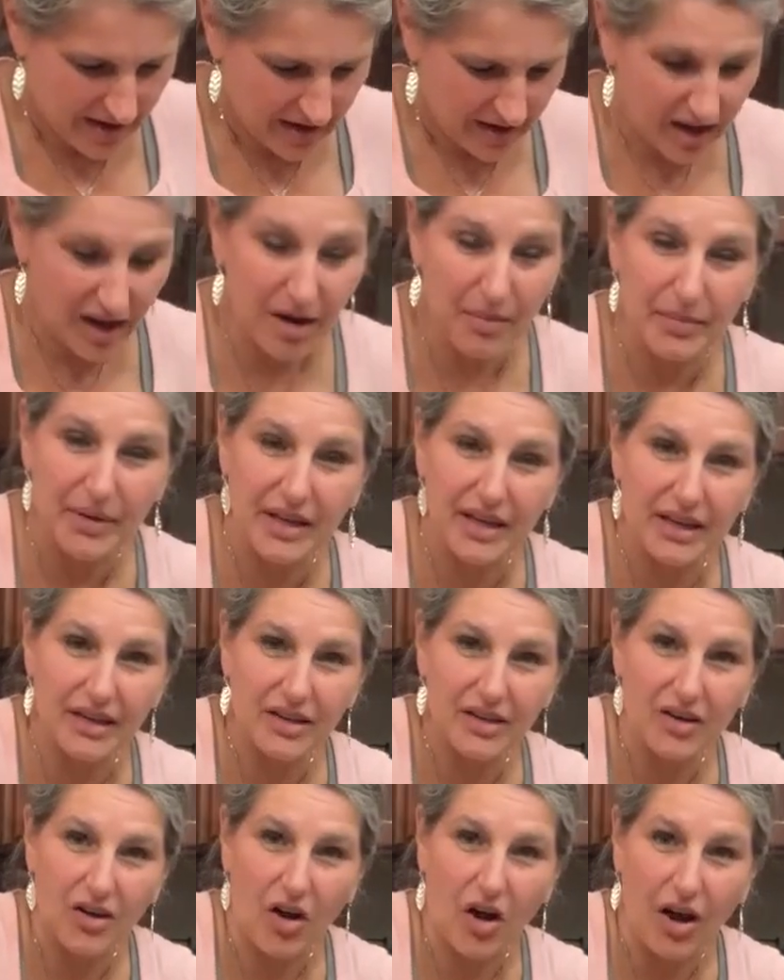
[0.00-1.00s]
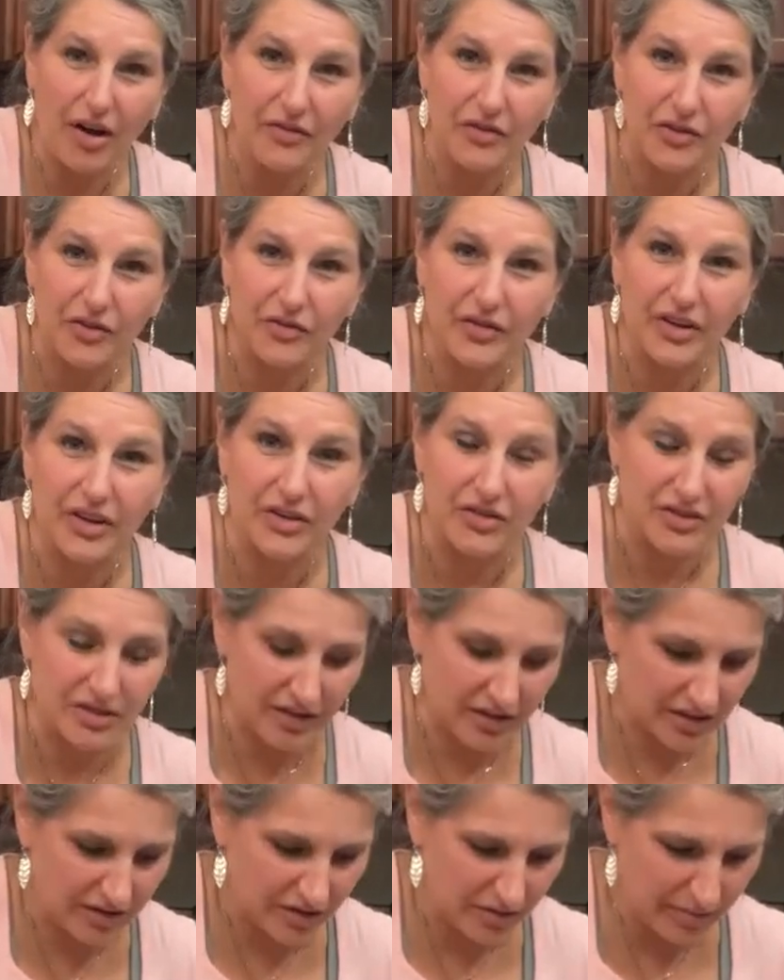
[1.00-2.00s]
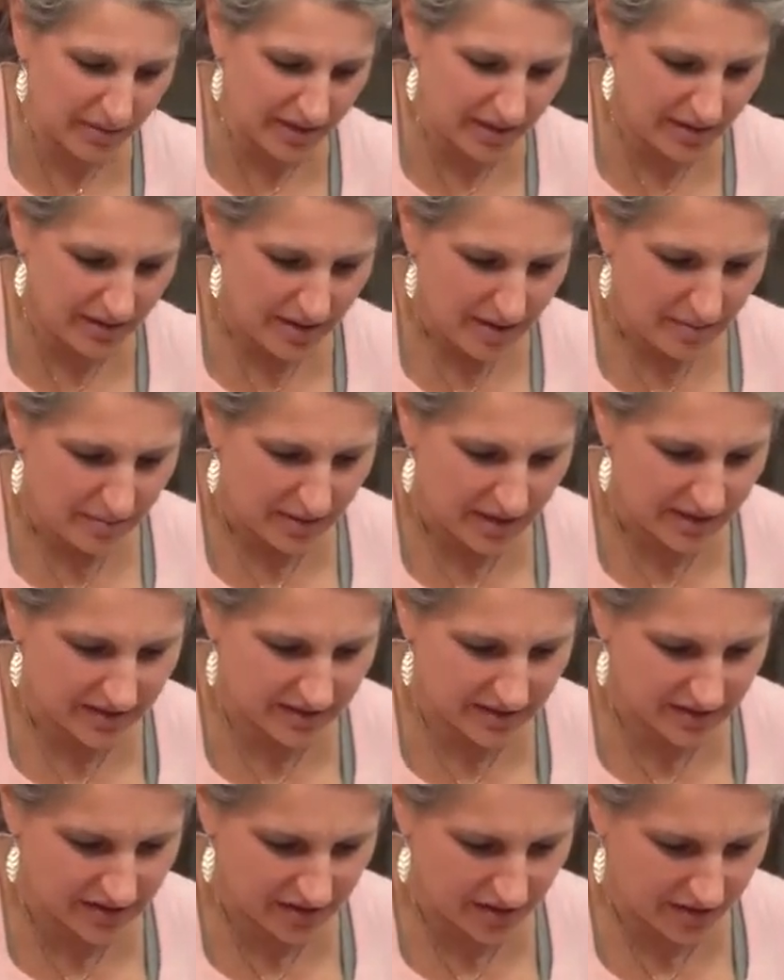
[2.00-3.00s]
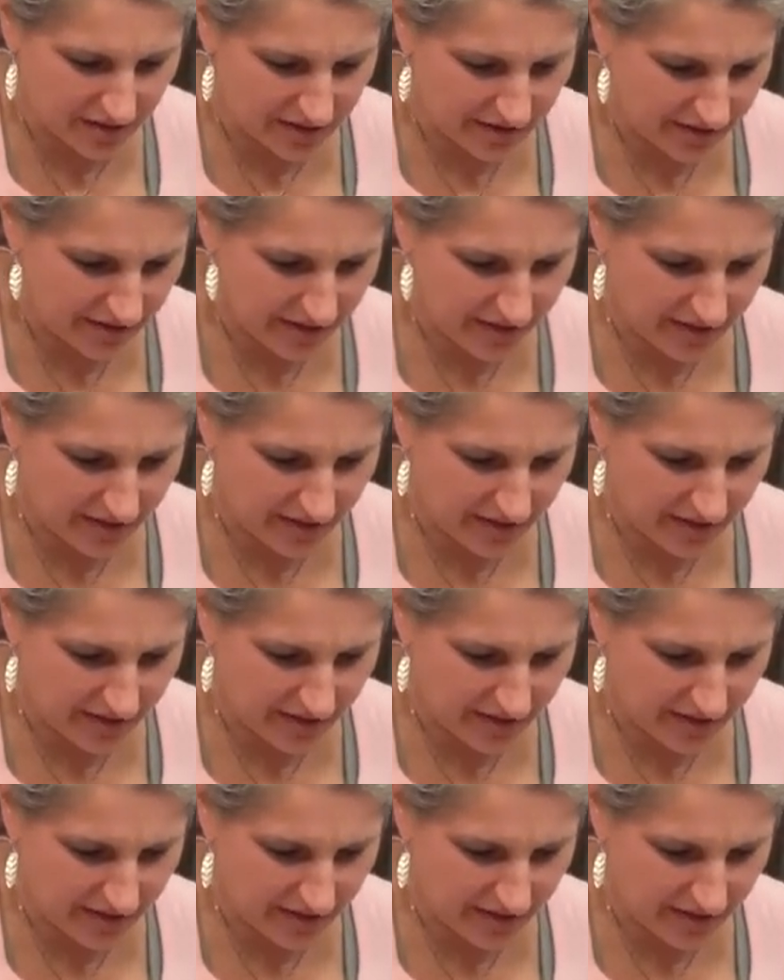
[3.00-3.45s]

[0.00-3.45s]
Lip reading: coming off your fingers a little bit, because it's starting to